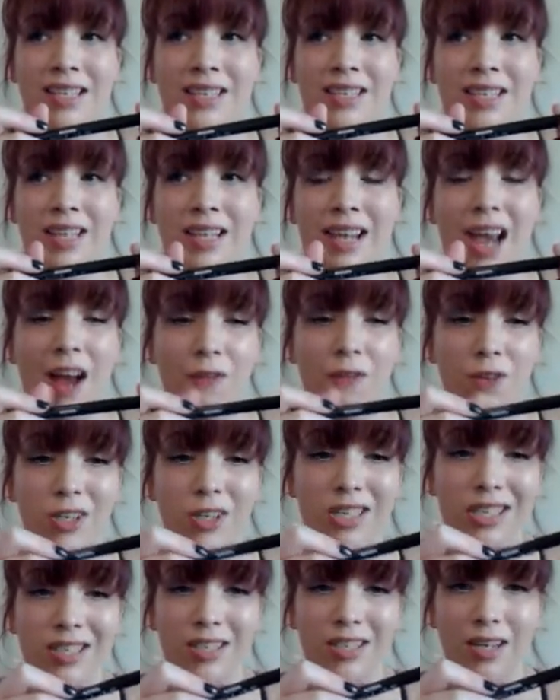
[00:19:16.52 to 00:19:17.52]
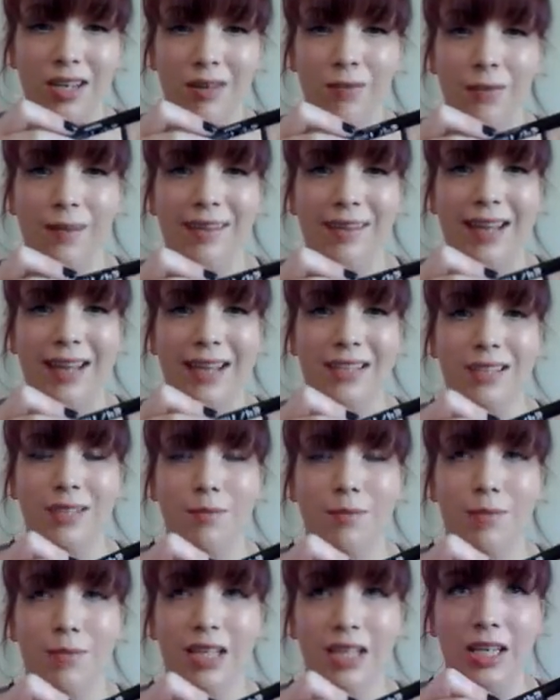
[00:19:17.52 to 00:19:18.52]
the Kat Von D stuff
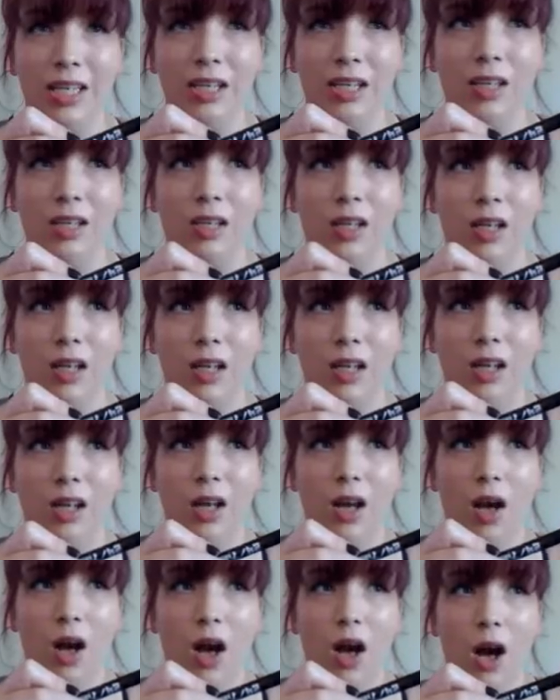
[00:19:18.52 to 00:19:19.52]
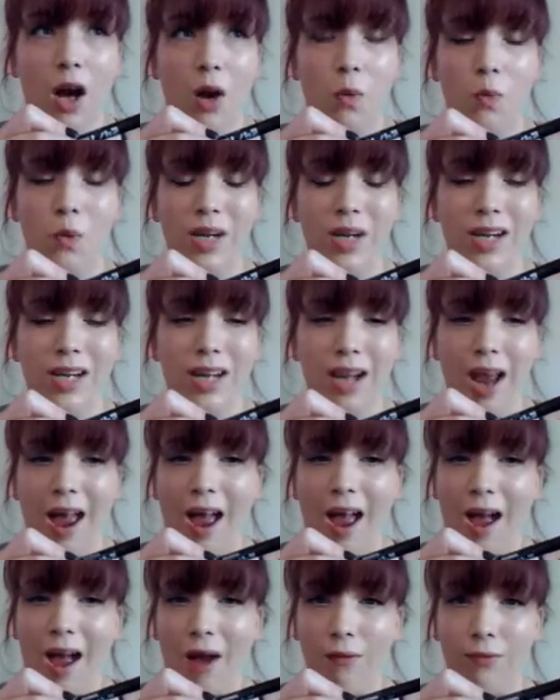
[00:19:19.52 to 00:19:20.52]
lasted me a week and a
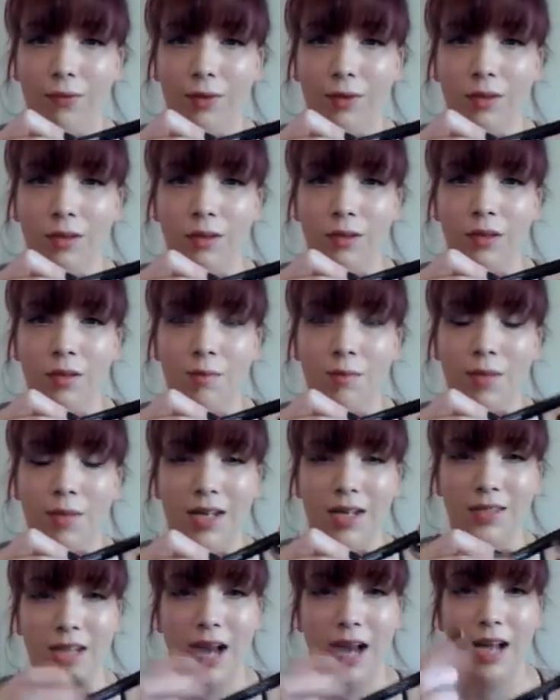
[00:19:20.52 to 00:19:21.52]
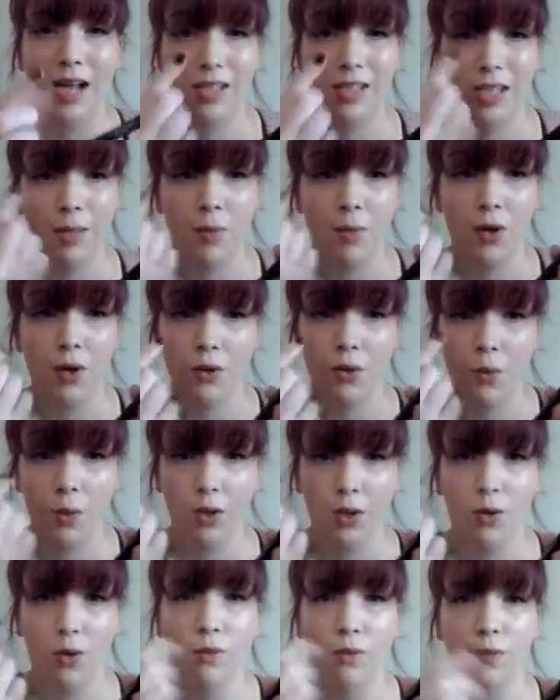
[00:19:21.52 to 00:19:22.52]
half because I had to keep on
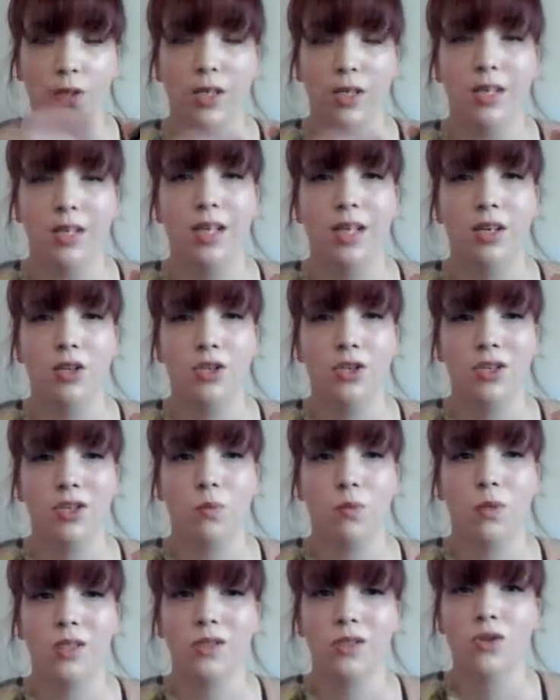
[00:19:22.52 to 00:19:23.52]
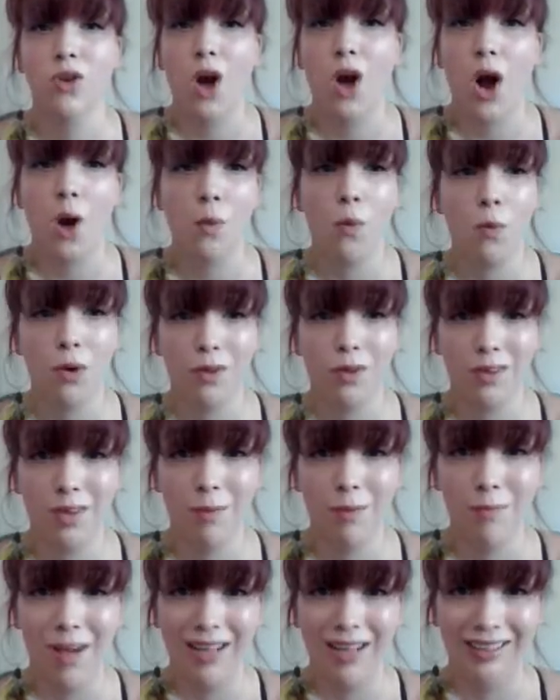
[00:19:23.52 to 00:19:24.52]
going over it, and it just was not worth
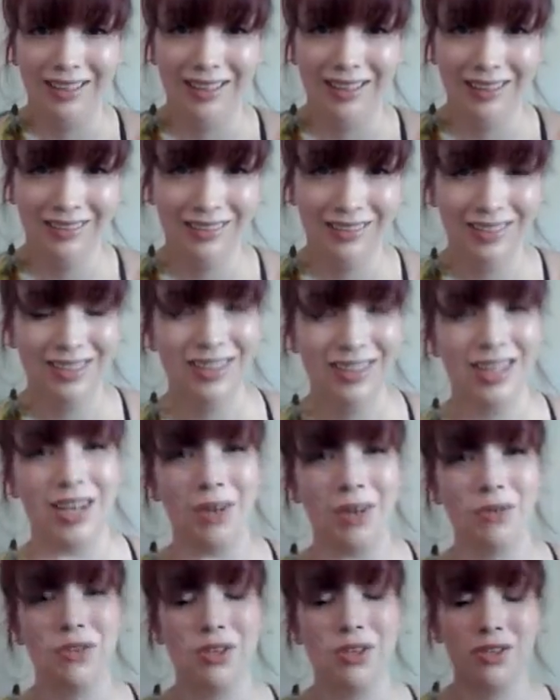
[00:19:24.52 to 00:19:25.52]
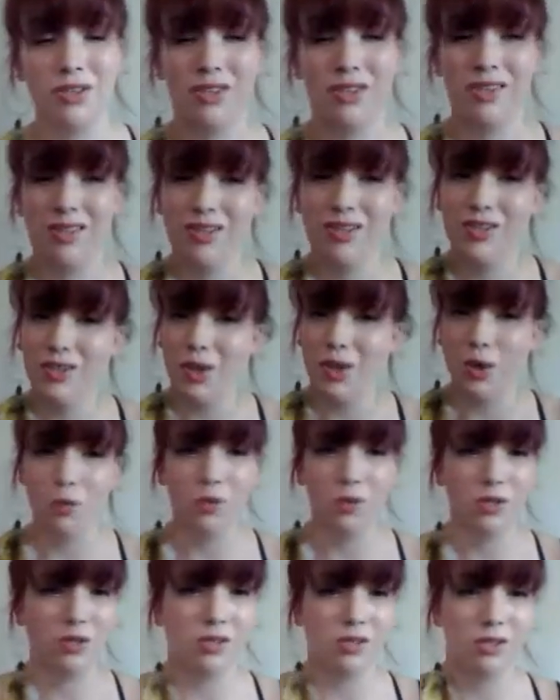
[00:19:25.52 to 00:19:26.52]
the money. Like,
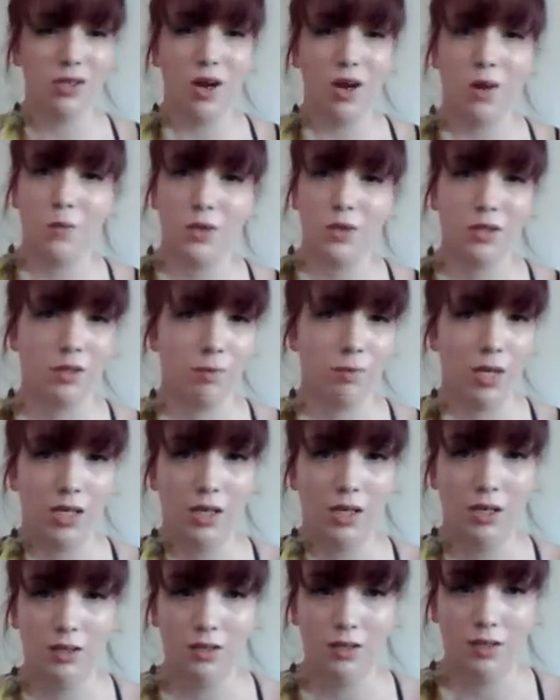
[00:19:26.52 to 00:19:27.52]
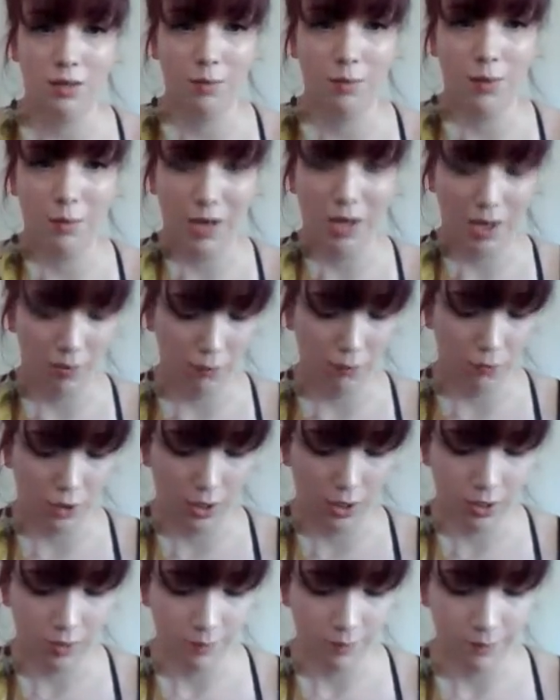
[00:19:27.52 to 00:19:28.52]
was just not worth the money to be paying for
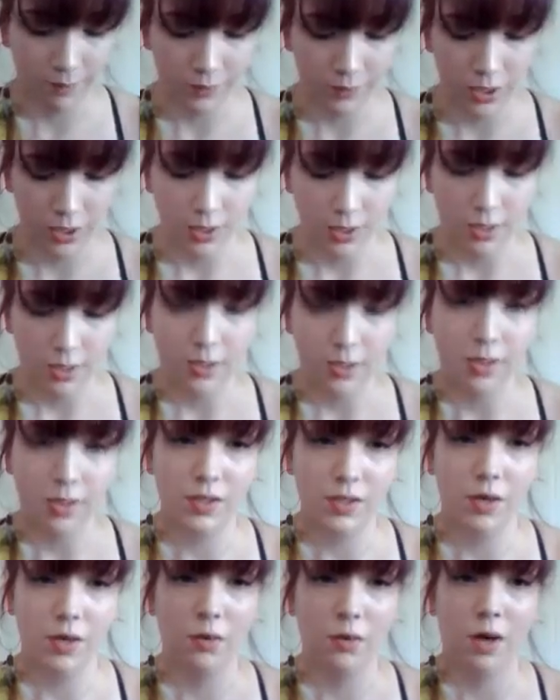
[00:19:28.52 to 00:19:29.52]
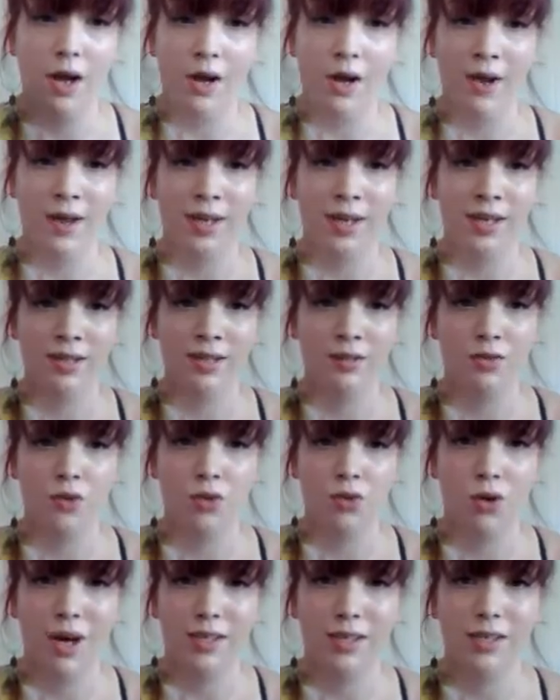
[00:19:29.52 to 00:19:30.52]
it. So I
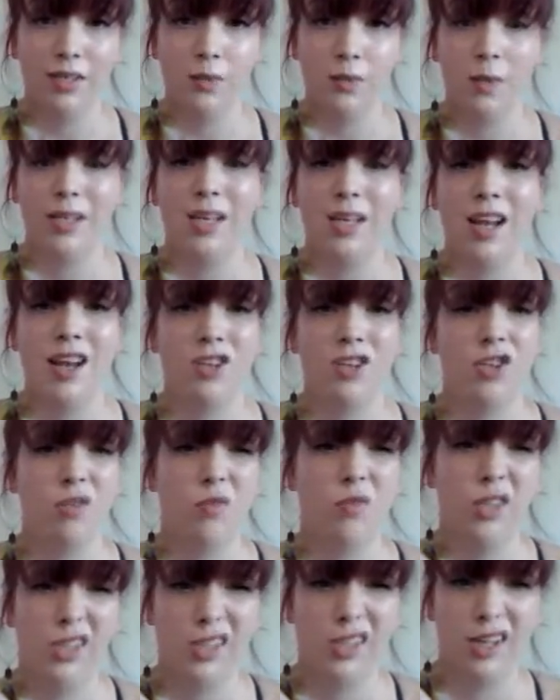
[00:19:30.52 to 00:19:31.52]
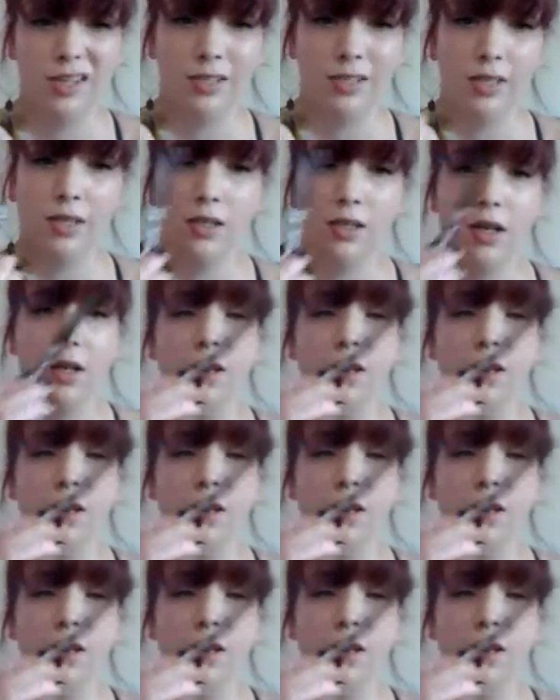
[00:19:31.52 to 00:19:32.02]
tried this one and I actually really liked it.